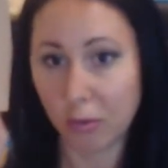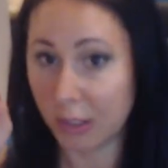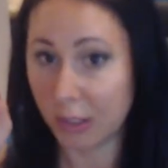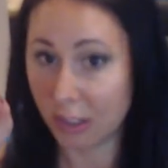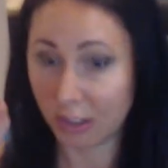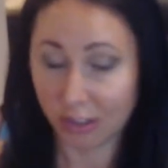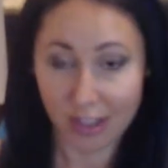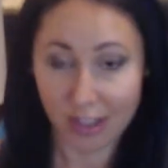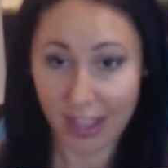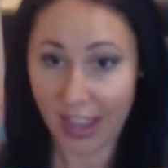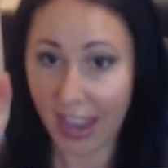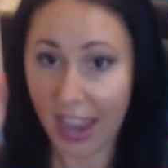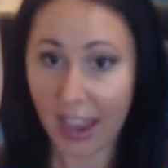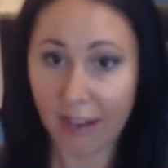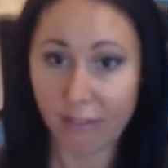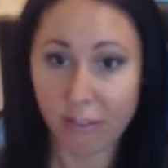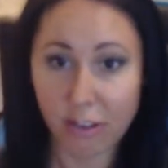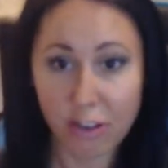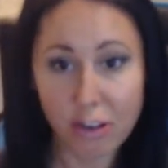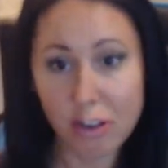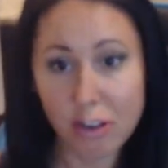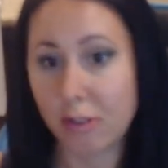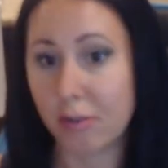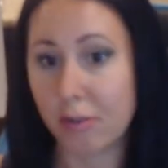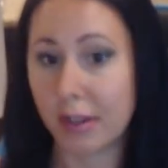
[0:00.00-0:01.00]
which they have
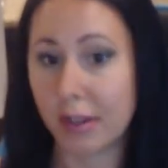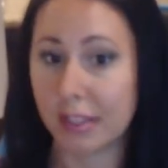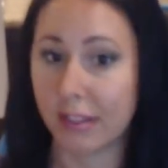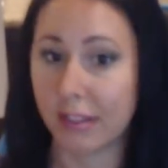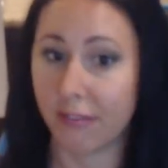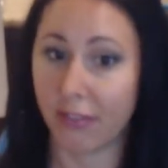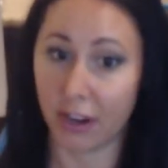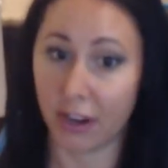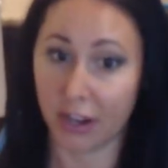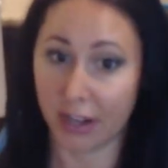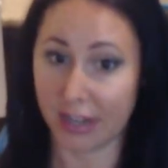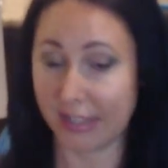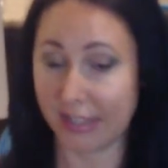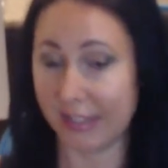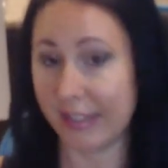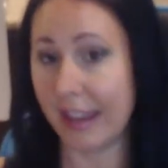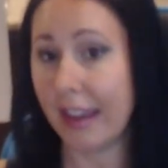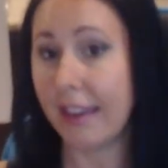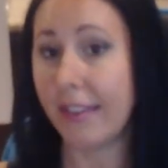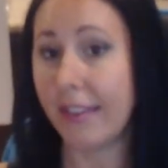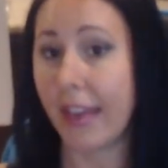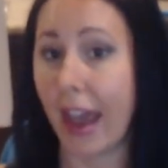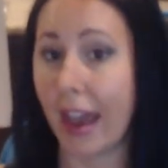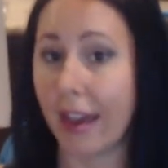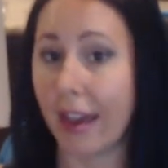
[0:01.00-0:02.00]
to do, because if they're going to
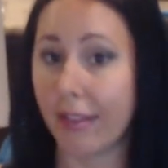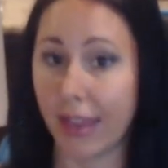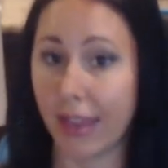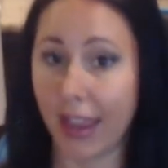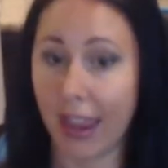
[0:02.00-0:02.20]
say that,